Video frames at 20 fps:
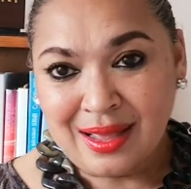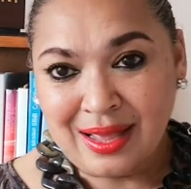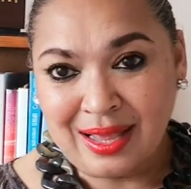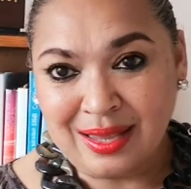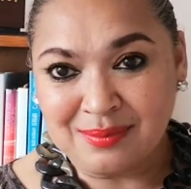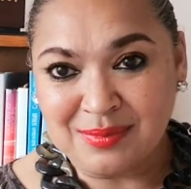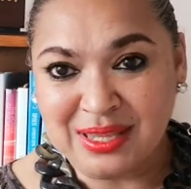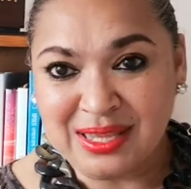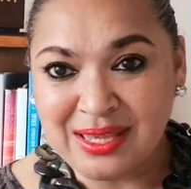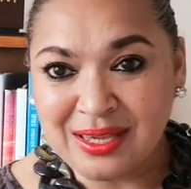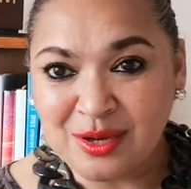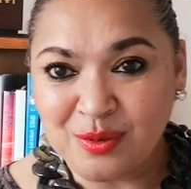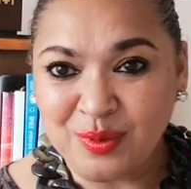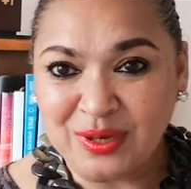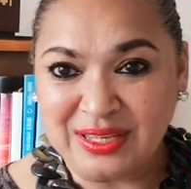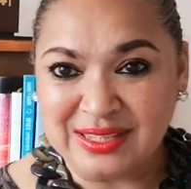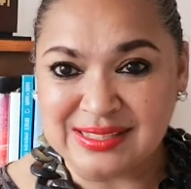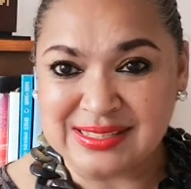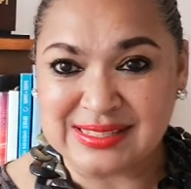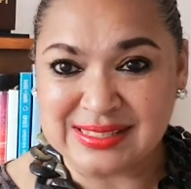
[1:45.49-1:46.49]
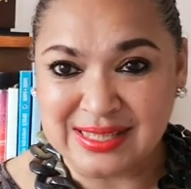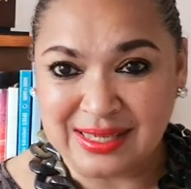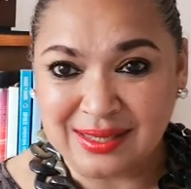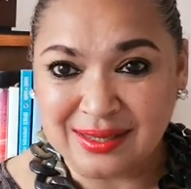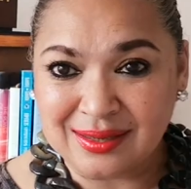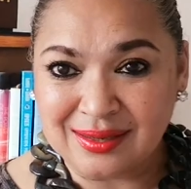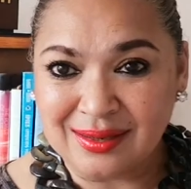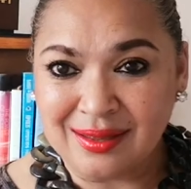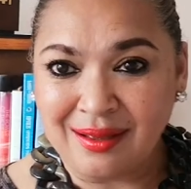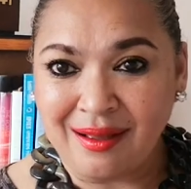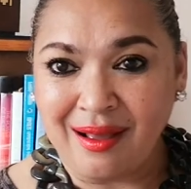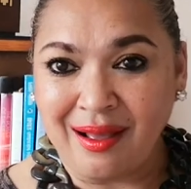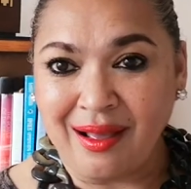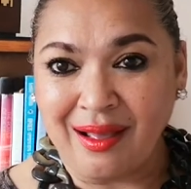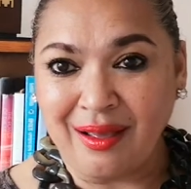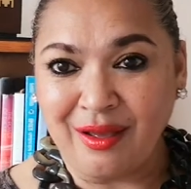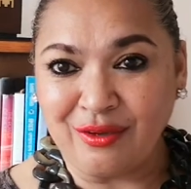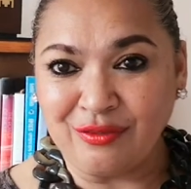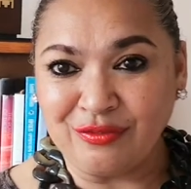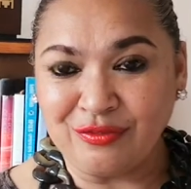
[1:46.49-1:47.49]
I'm equally sick
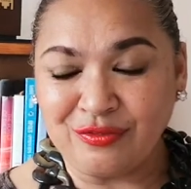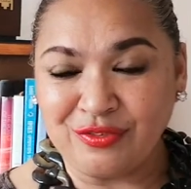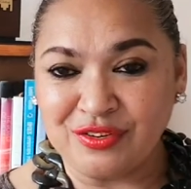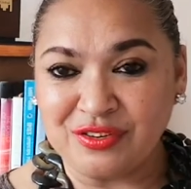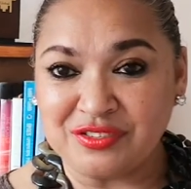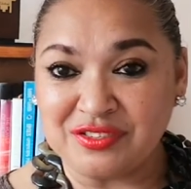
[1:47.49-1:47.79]
of